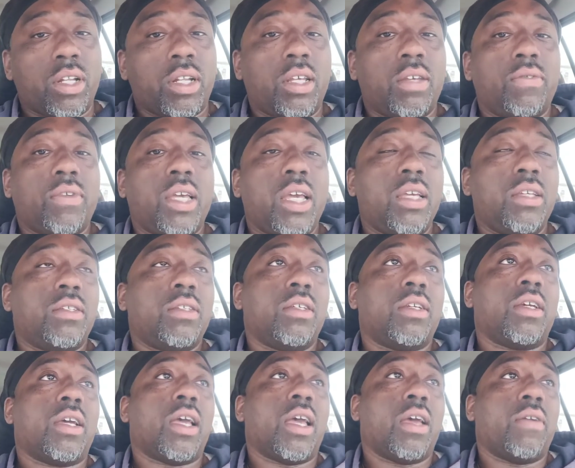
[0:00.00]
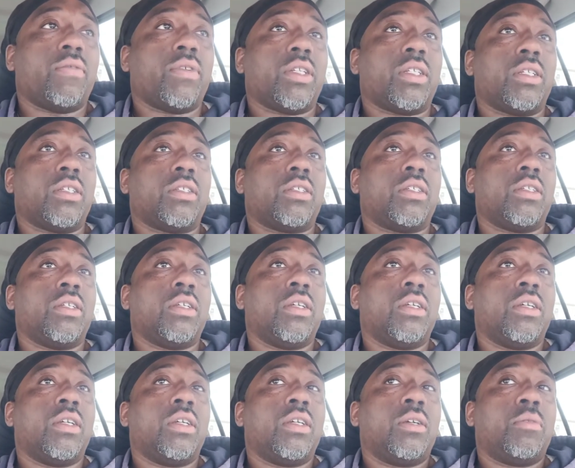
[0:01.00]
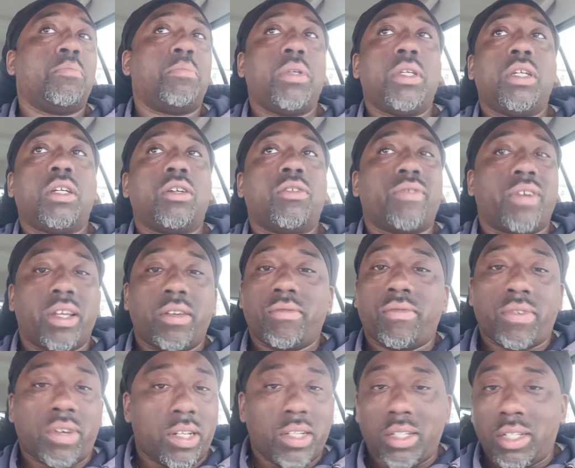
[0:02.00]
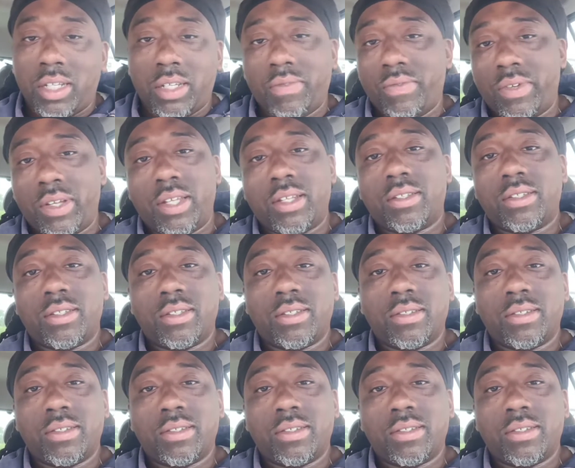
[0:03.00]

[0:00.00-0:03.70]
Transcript: If KC could ever just be a great run defense,